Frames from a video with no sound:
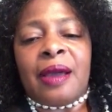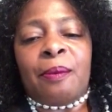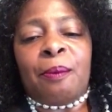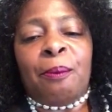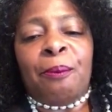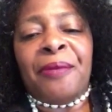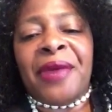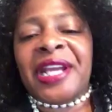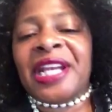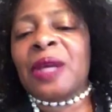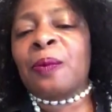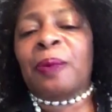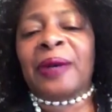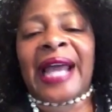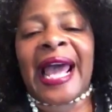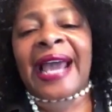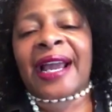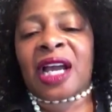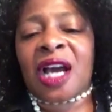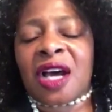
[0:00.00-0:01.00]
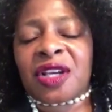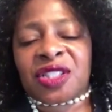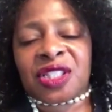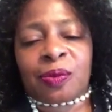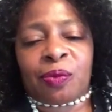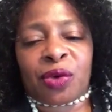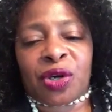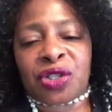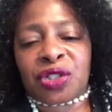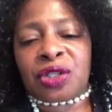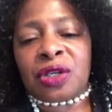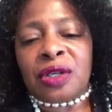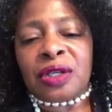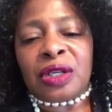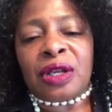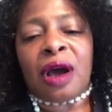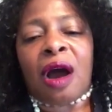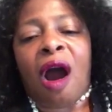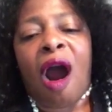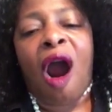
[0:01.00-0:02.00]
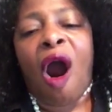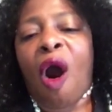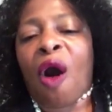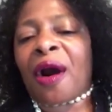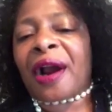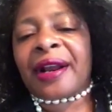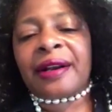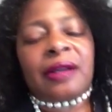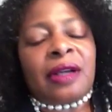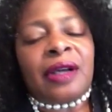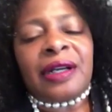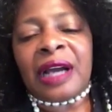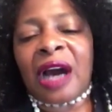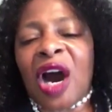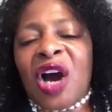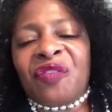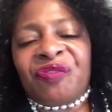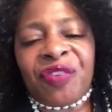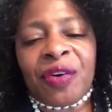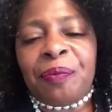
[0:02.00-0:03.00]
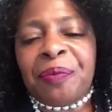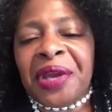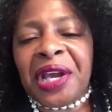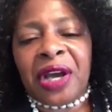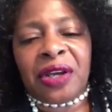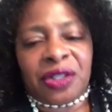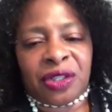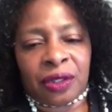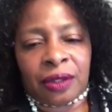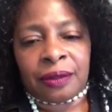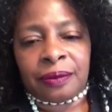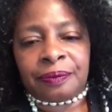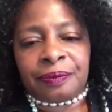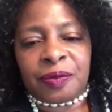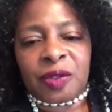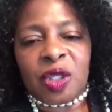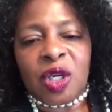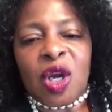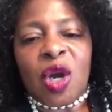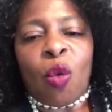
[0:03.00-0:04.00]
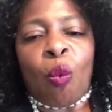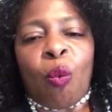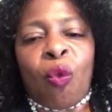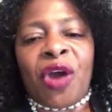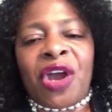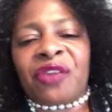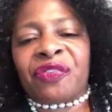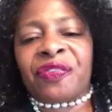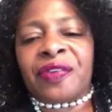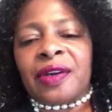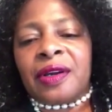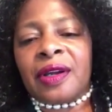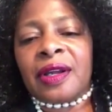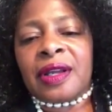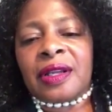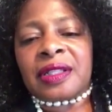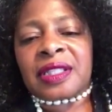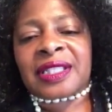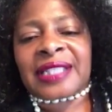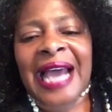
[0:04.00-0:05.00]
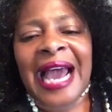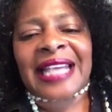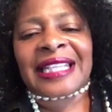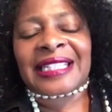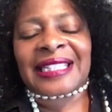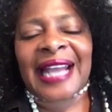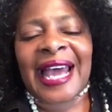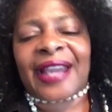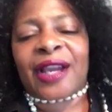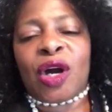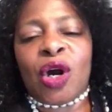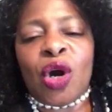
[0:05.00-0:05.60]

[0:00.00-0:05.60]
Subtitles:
Many black customers are unfamiliar with sites like